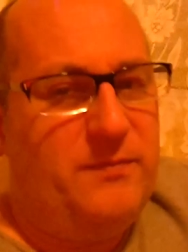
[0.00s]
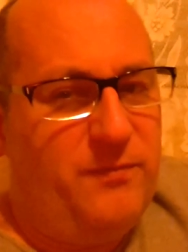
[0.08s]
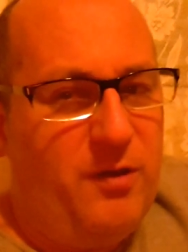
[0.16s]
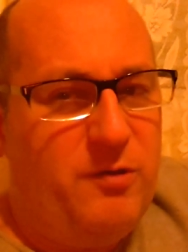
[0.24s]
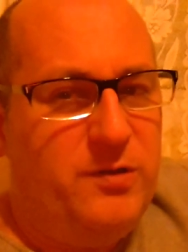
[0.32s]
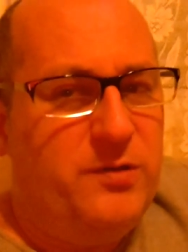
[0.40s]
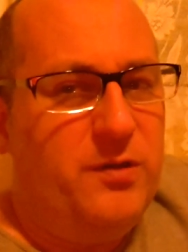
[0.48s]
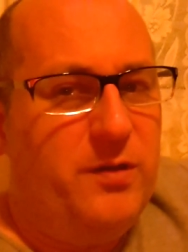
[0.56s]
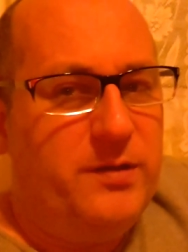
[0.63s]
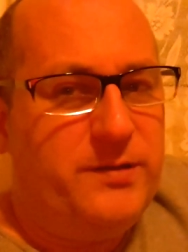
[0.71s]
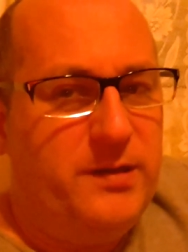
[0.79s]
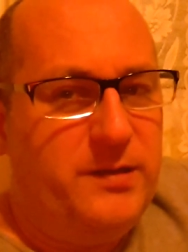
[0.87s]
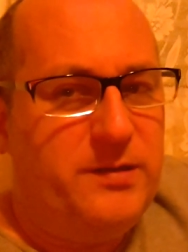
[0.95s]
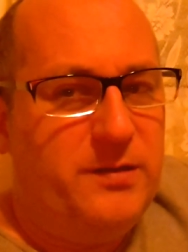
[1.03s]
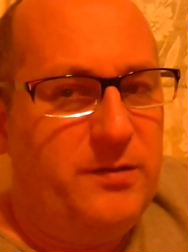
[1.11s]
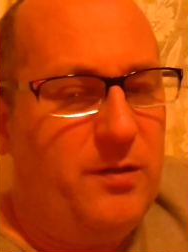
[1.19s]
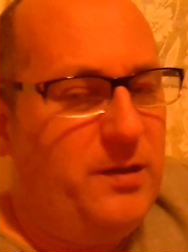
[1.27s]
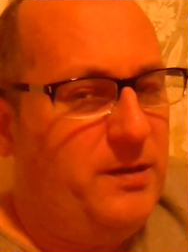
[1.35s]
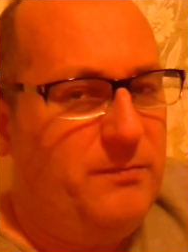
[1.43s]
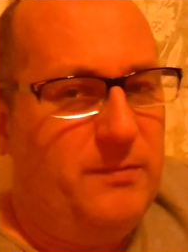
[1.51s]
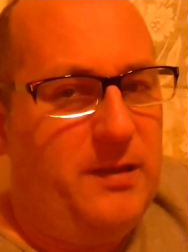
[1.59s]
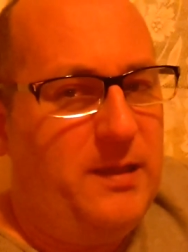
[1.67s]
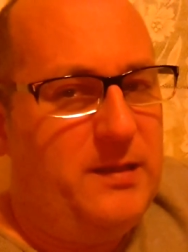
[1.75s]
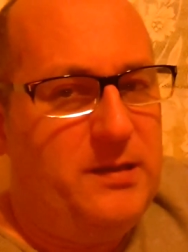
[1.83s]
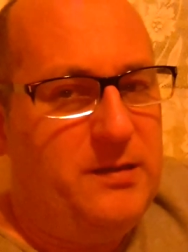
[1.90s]
very dirty to not even
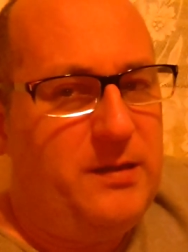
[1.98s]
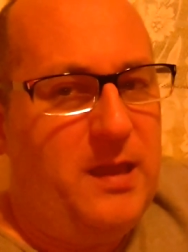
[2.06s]
let you